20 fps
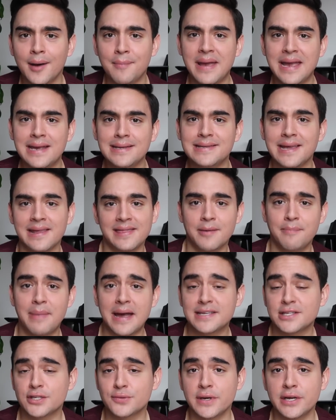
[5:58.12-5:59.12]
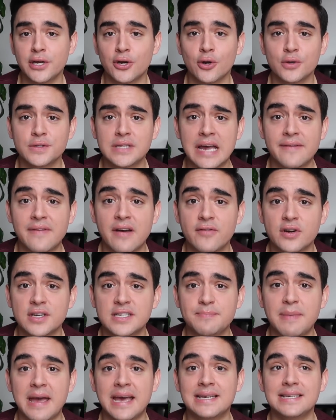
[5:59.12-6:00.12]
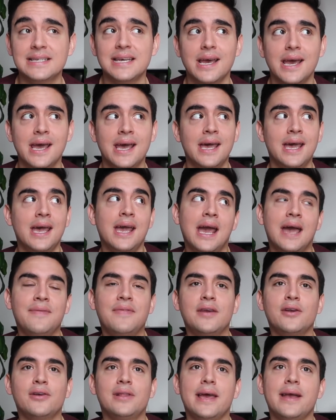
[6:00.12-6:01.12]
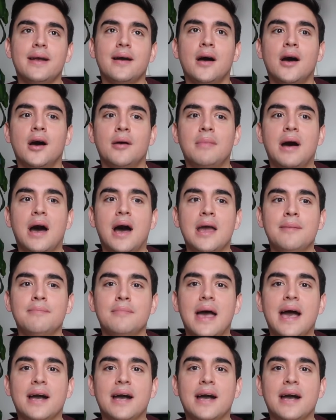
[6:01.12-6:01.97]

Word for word: Amazing, the best three euros I've ever spent. And then you're like, um, I'm